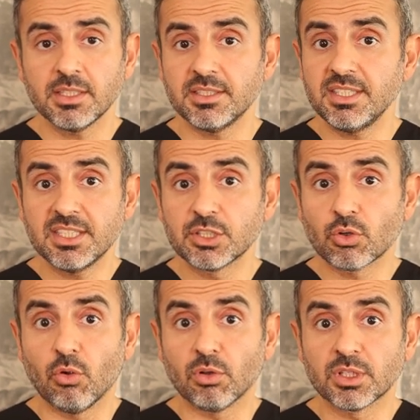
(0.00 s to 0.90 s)
This is
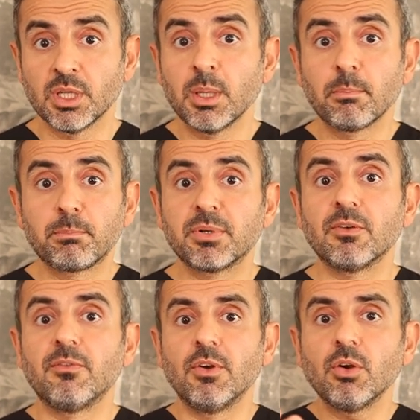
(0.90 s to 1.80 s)
called
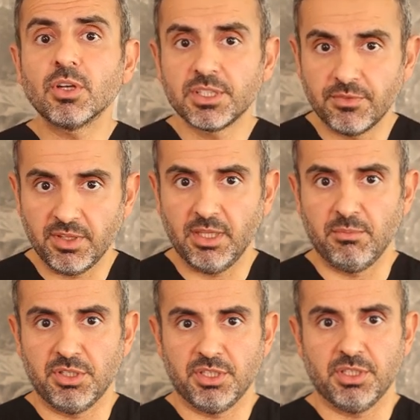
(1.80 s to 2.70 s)
provocative
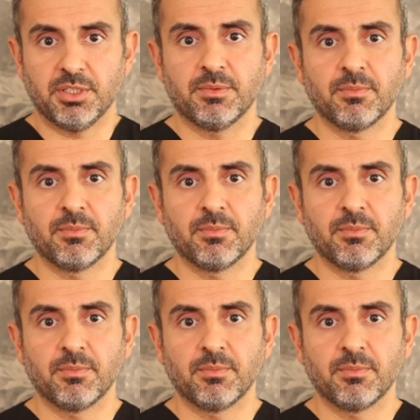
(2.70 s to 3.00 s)
imaging.